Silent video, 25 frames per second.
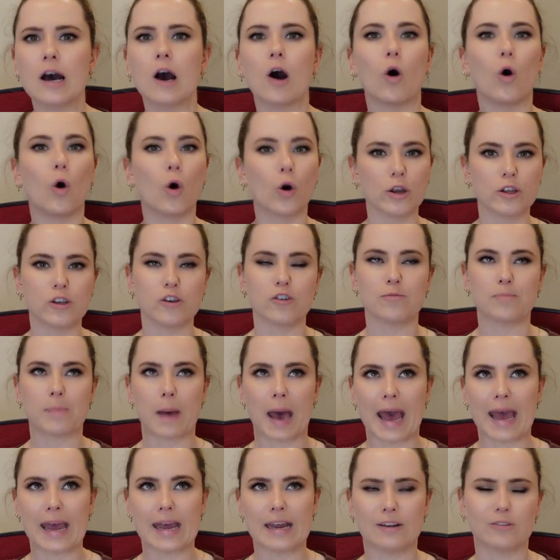or you've
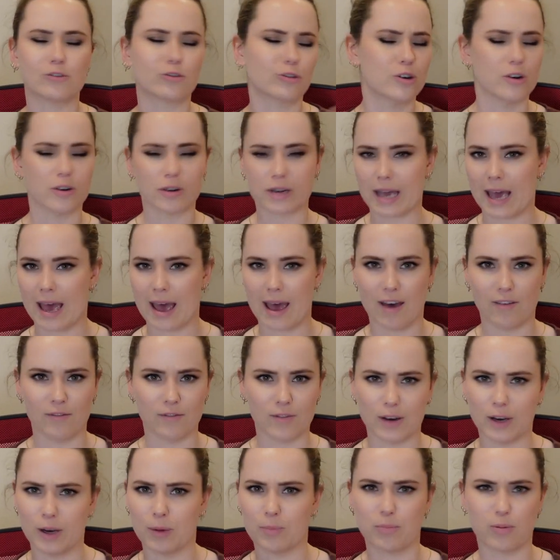paid through your
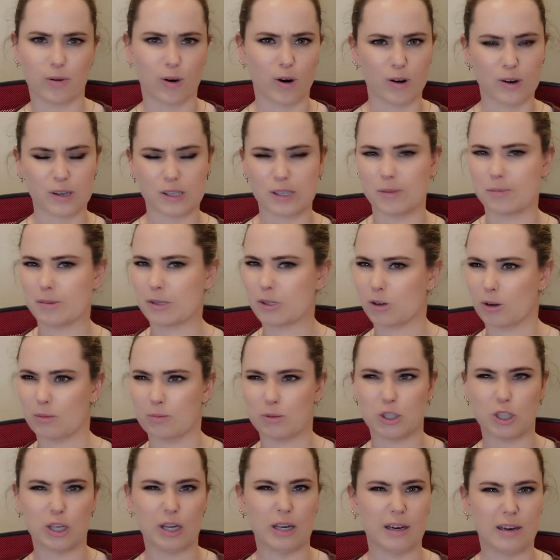Canva Pro
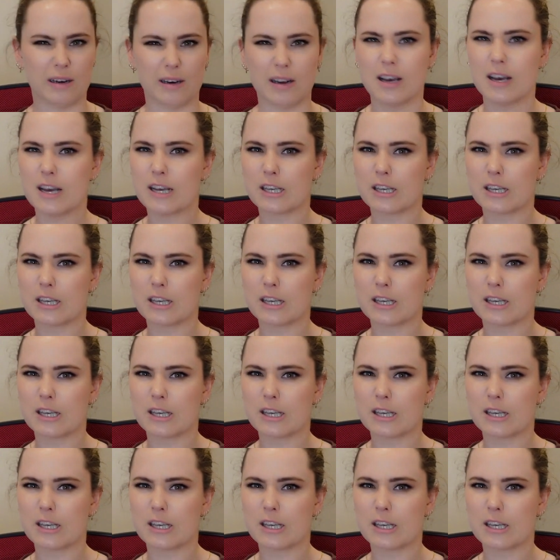subscription,